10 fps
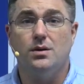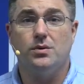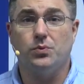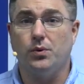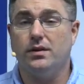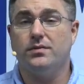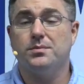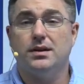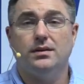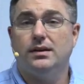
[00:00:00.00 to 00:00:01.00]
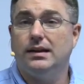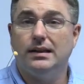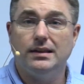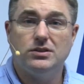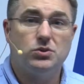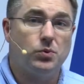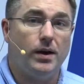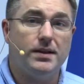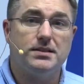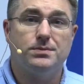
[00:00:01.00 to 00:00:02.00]
with one of them getting it at least
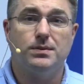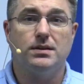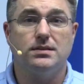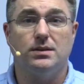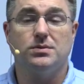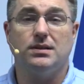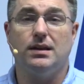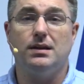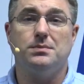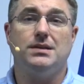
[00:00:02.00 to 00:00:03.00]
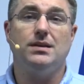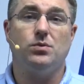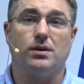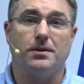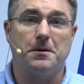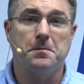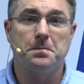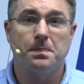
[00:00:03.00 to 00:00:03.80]
twice because he was an EMT worker.